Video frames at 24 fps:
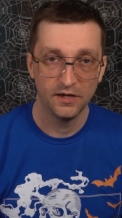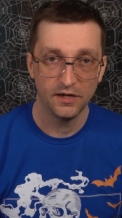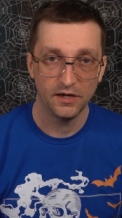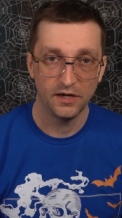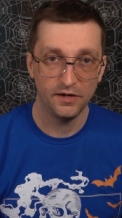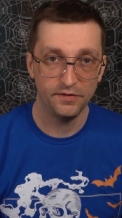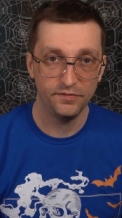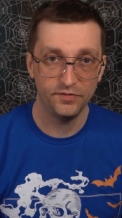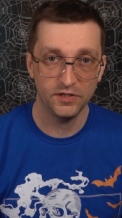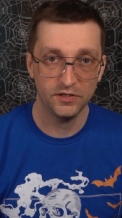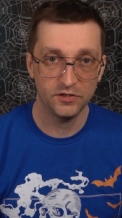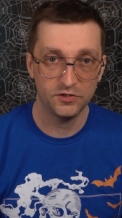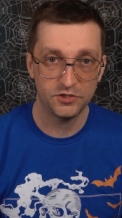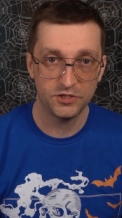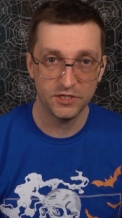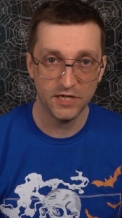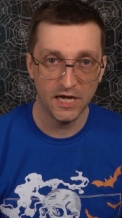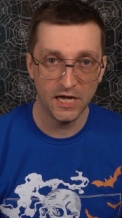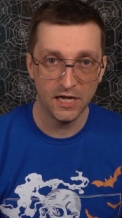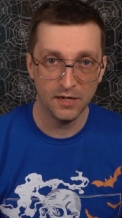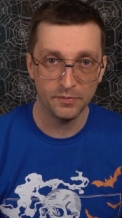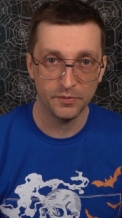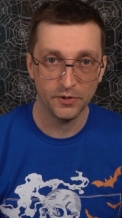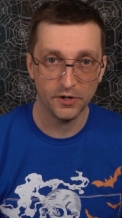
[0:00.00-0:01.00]
of this
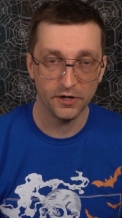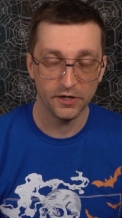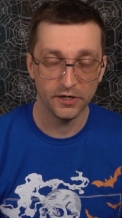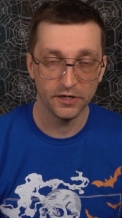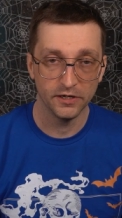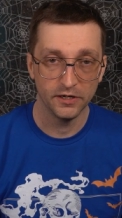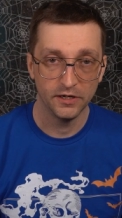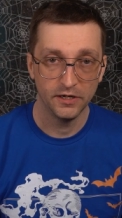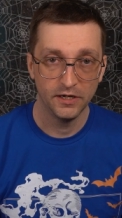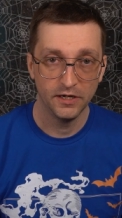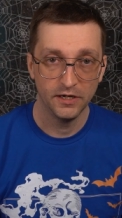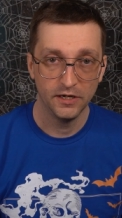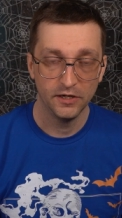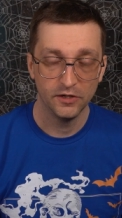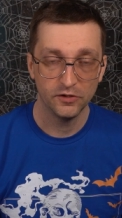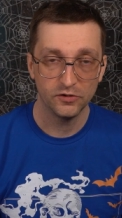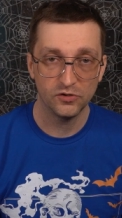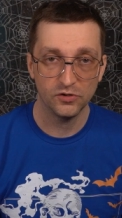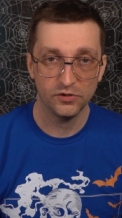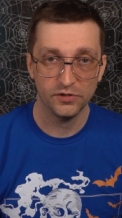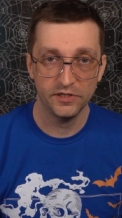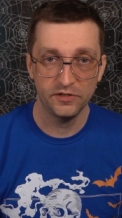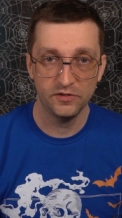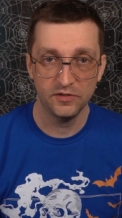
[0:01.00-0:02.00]
job are.
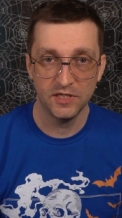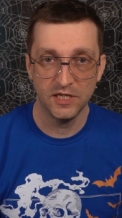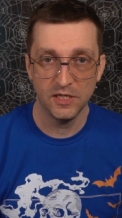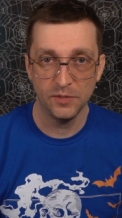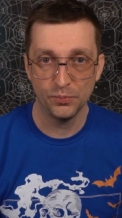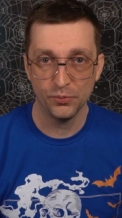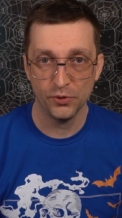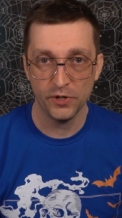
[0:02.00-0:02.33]
So let's keep